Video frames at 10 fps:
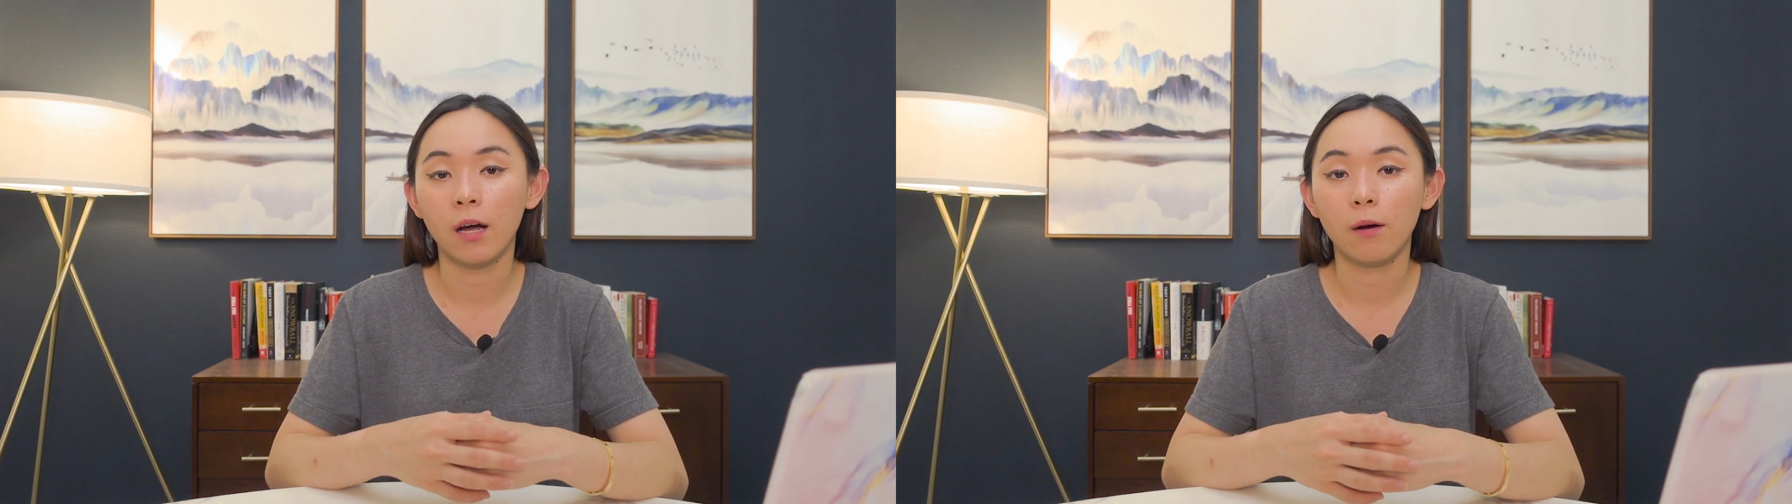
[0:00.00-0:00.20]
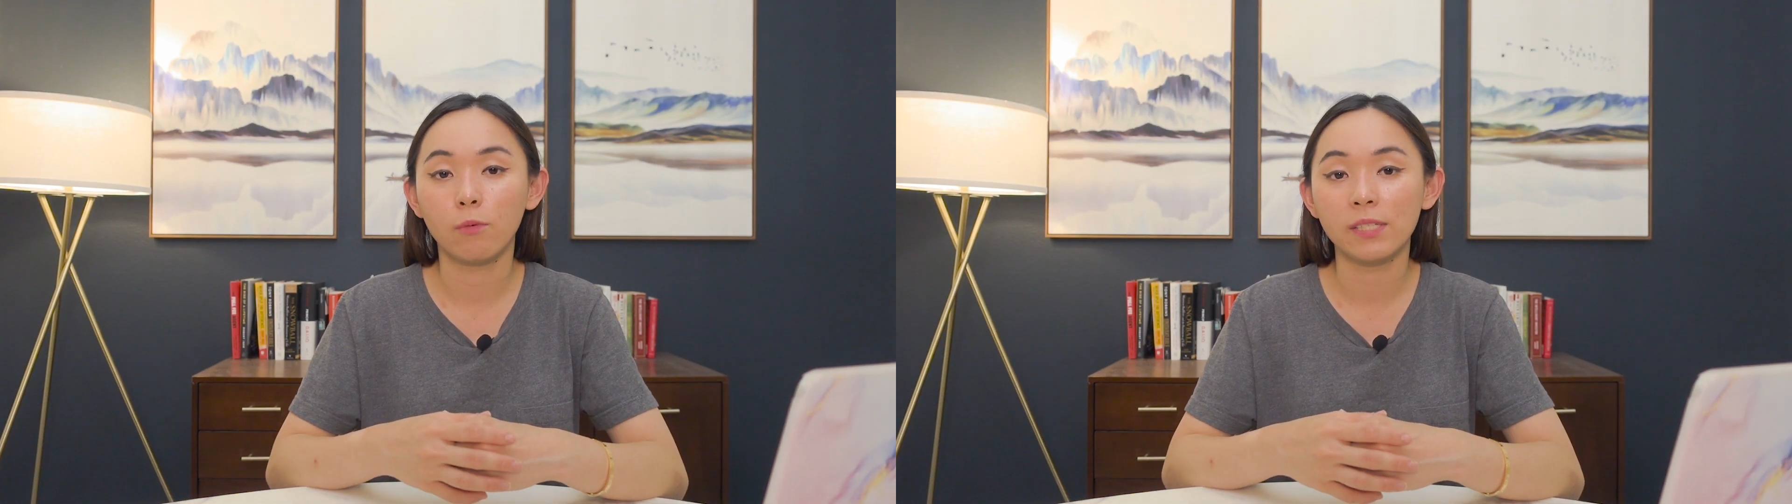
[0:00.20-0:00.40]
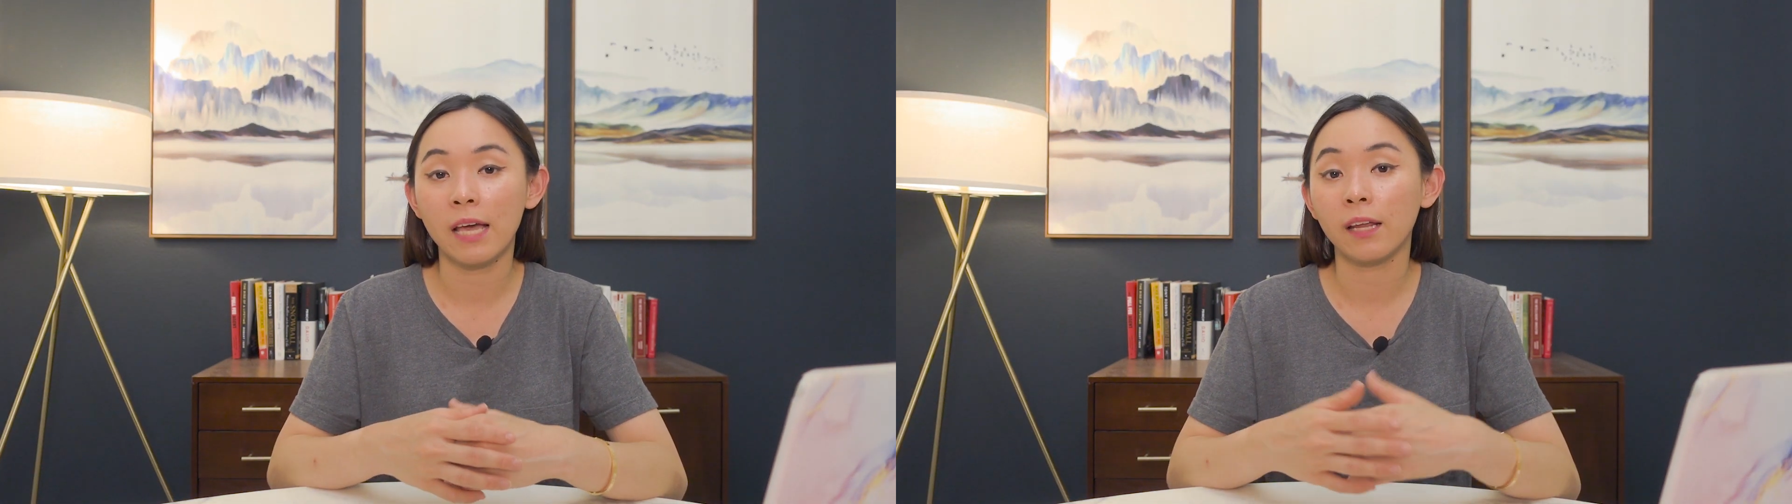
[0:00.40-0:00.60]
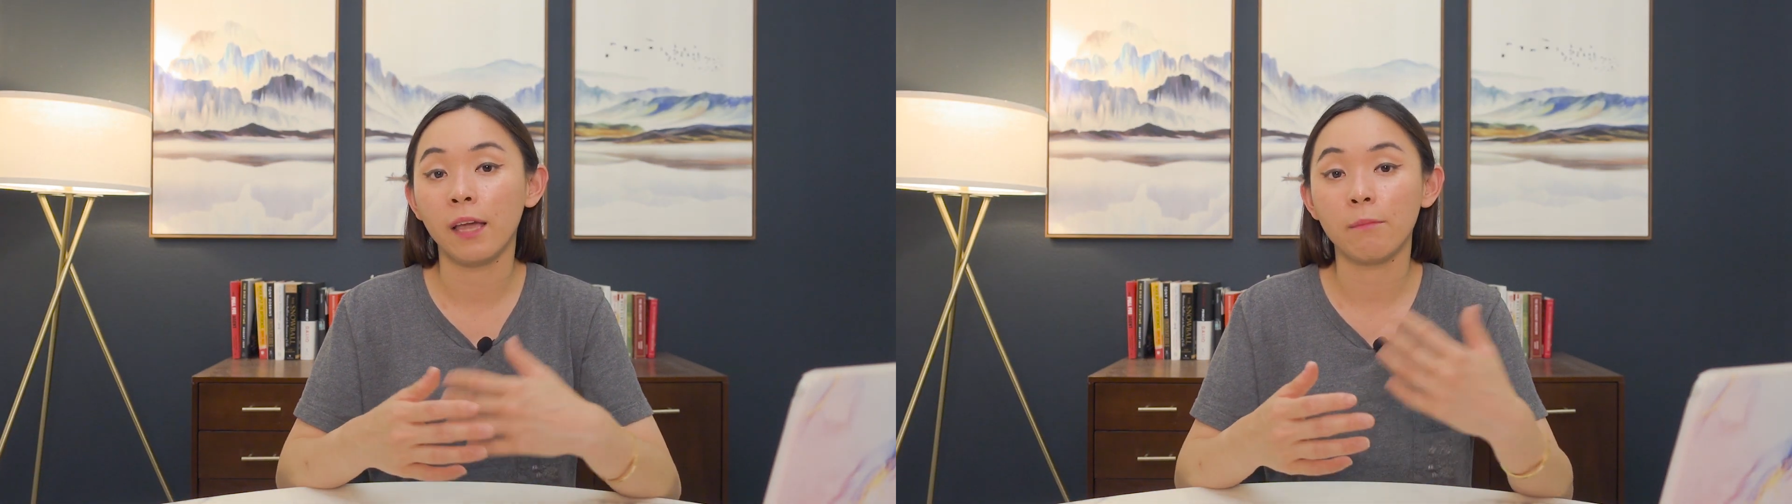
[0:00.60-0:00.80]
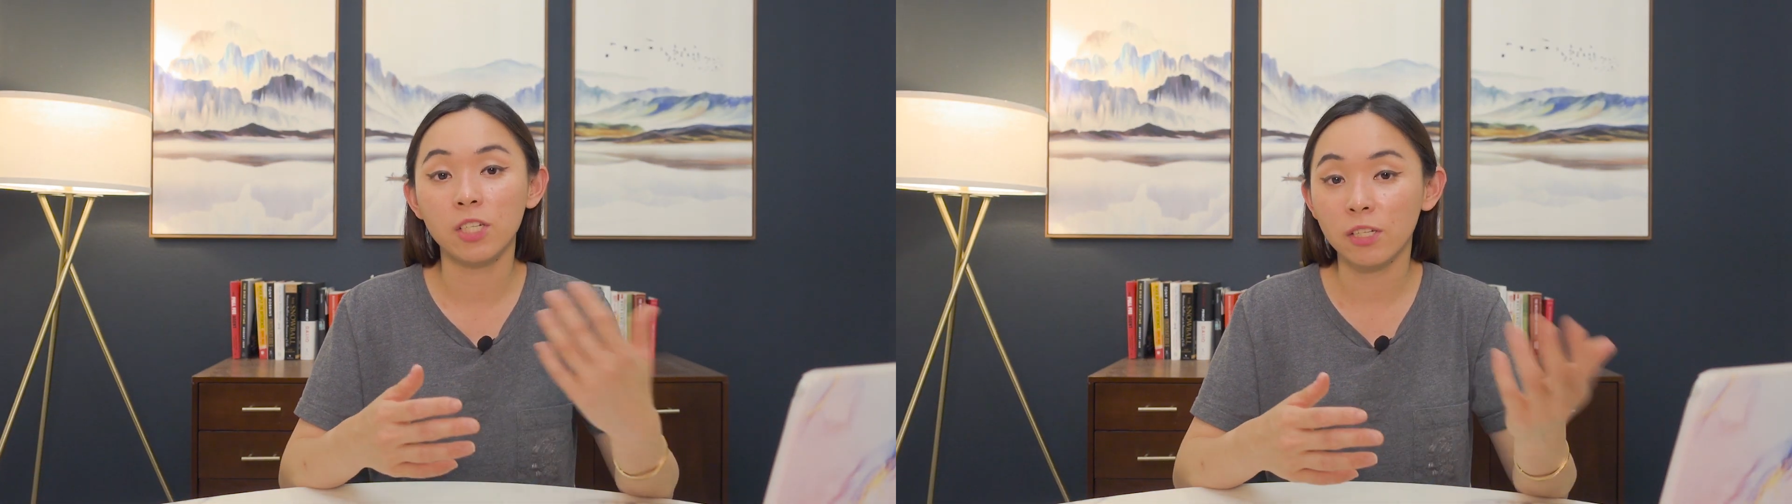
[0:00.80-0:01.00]
was at
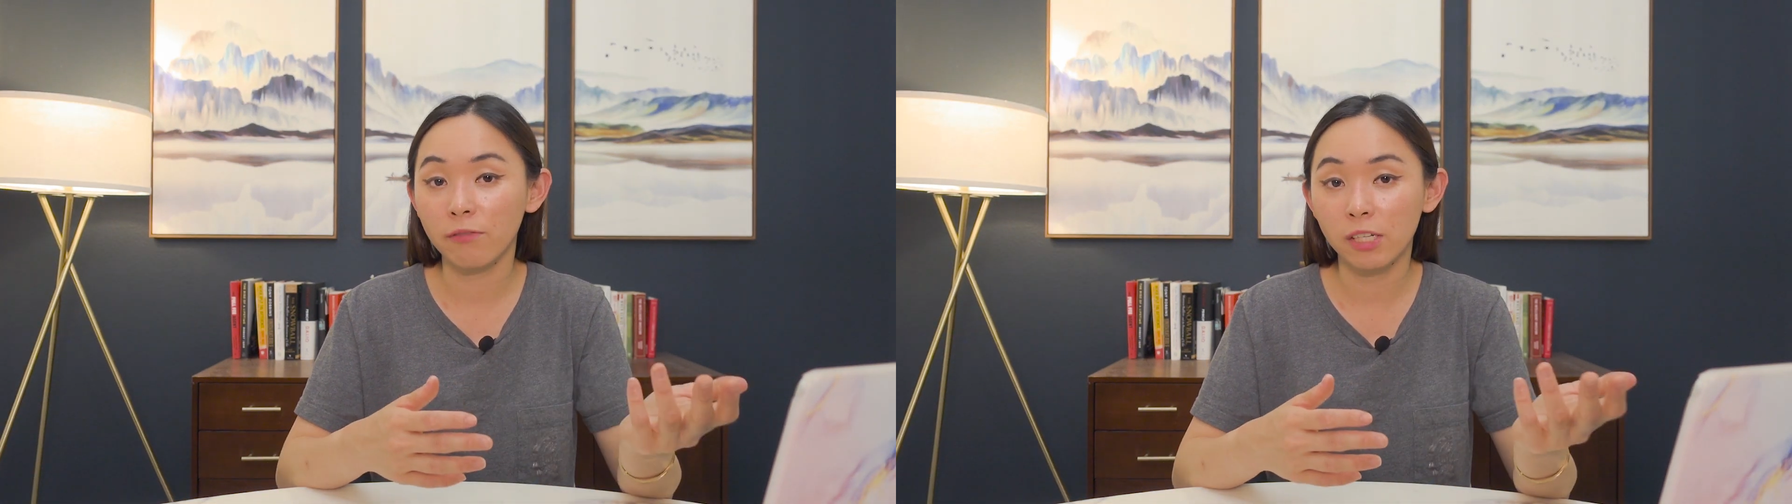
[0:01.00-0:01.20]
a Michelin